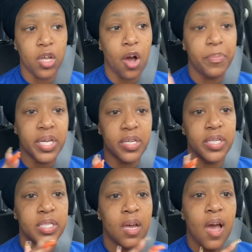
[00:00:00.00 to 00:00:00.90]
y'all,
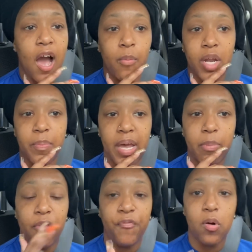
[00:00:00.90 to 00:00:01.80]
because I want to be able
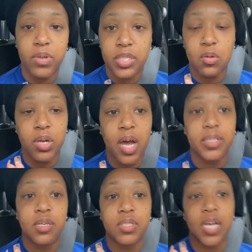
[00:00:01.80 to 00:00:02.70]
to focus on
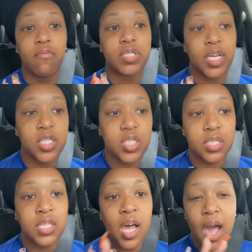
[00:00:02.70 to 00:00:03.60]
Cocktails and Conversations.